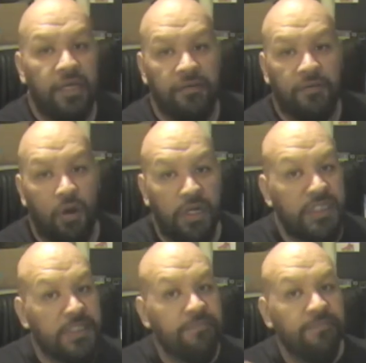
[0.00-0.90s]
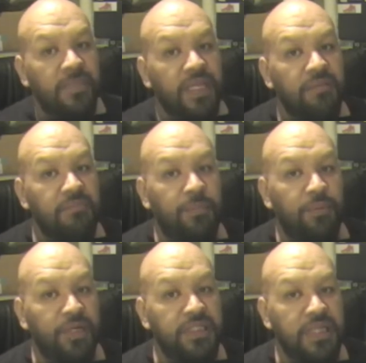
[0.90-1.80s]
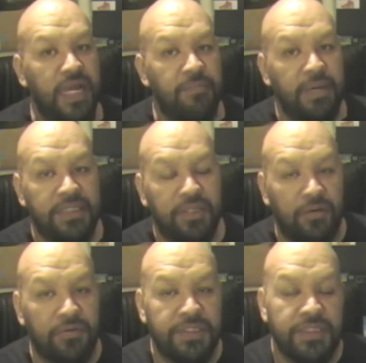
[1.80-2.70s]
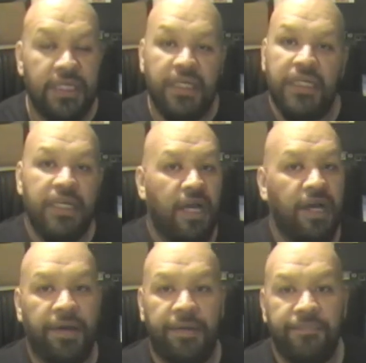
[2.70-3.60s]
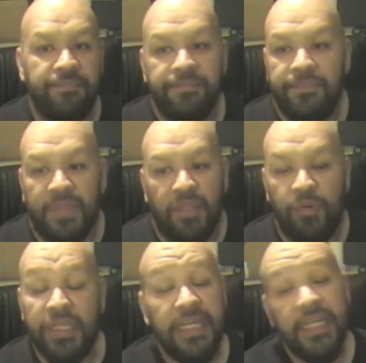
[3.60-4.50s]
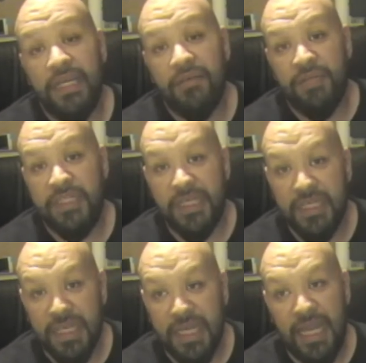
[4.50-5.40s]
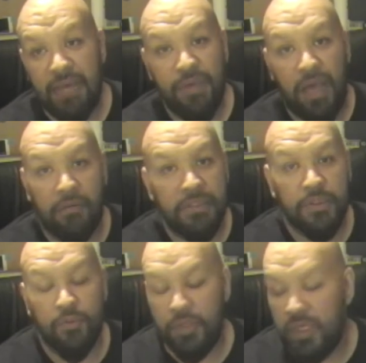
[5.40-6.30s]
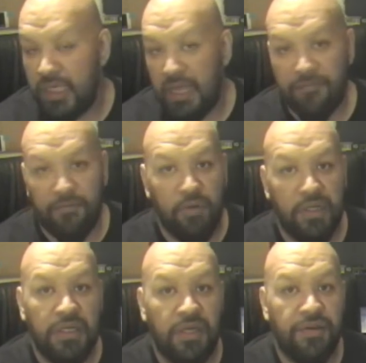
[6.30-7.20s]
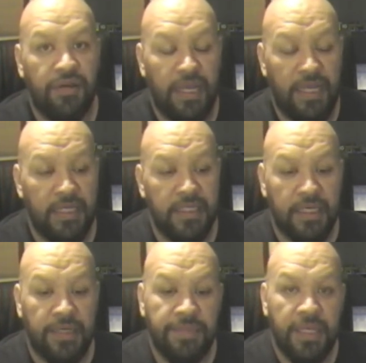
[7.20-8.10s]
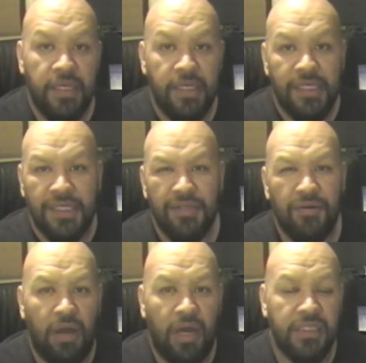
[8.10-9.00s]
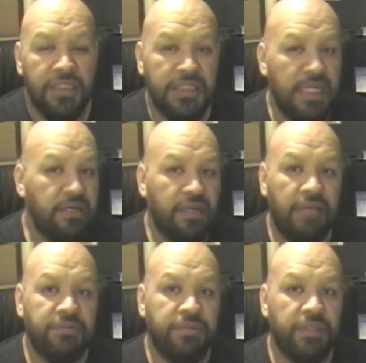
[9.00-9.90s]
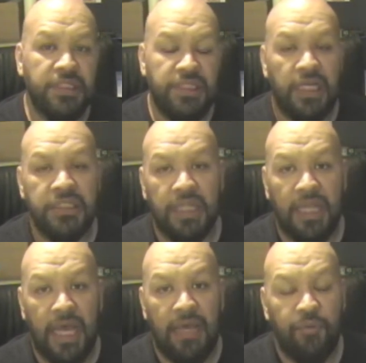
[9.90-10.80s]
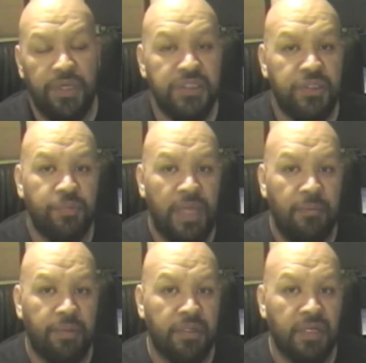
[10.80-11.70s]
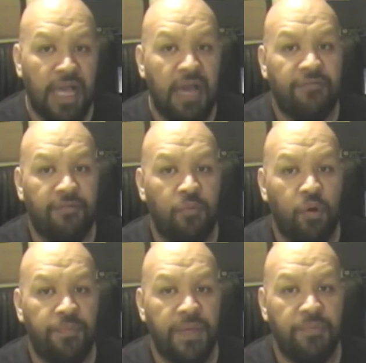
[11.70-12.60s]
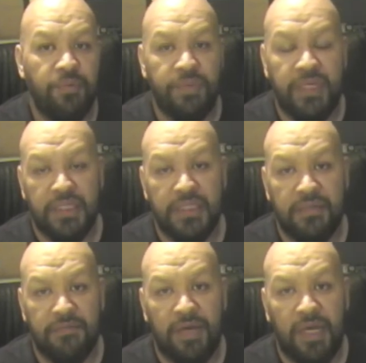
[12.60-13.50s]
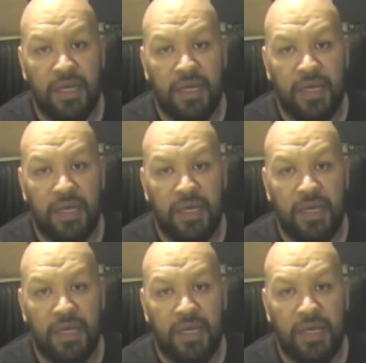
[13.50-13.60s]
Of course, my boys United by Souls, we did it again like we always do. We're looking out for one another. And you know, the sneaker game has really changed a lot. We used to be able to look out for more people because of